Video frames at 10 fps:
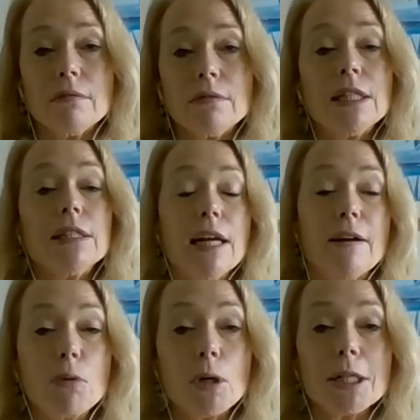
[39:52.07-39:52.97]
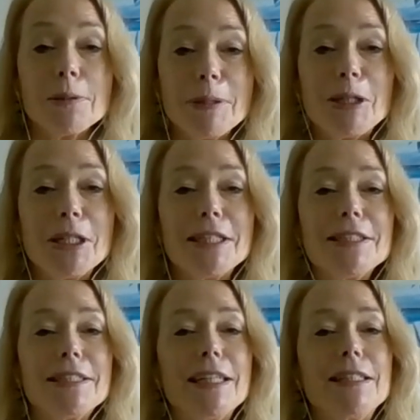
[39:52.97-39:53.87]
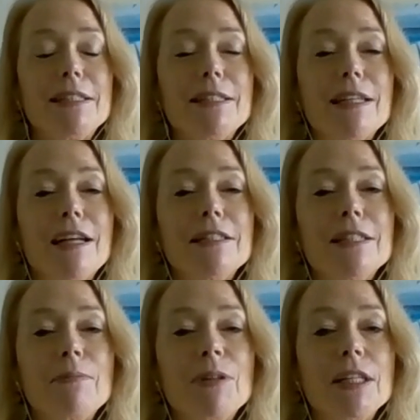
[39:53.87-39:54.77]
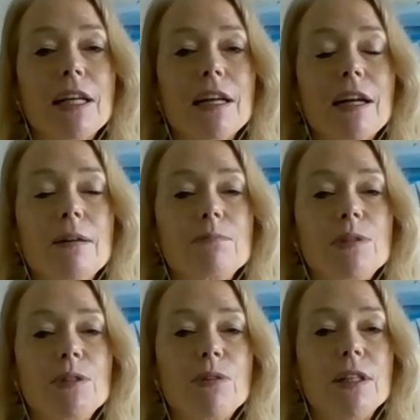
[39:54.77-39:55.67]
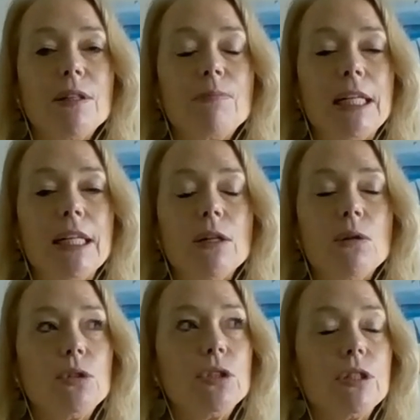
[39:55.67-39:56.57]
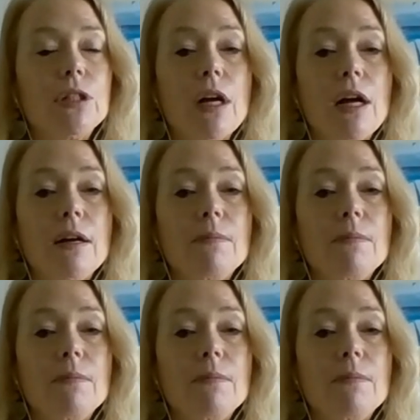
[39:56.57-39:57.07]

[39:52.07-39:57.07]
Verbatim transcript: tend to have more experience. That's uh, something that comes with being older. Um,